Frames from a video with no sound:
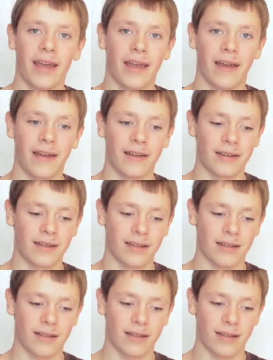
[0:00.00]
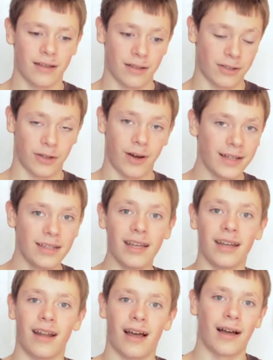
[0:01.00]
and so I
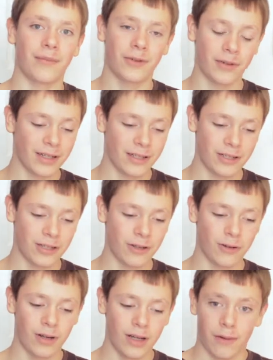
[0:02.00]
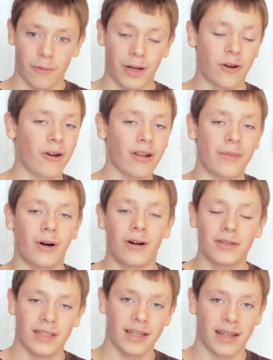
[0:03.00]
did. I'm going to record them
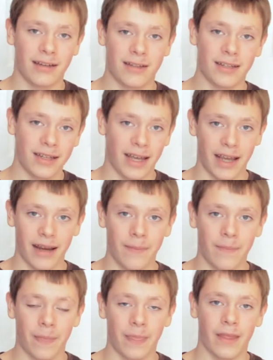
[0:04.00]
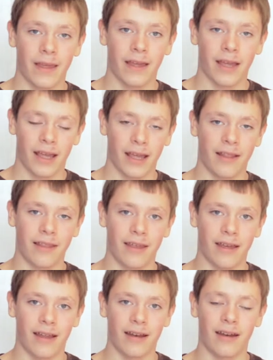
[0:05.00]
all to get today and
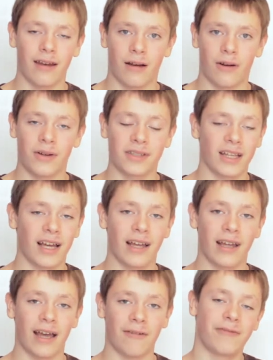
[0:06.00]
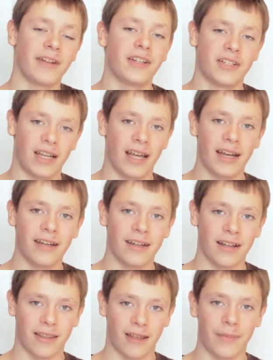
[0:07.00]
then once I have finished
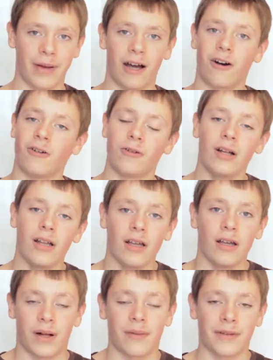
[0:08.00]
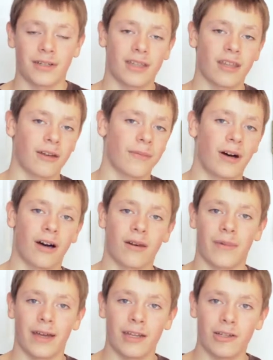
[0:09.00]
editing them, I'll publish them
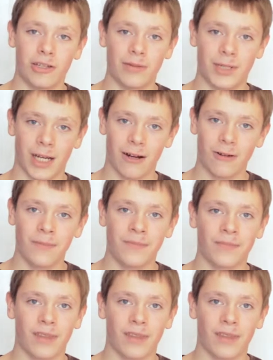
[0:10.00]
on my YouTube channel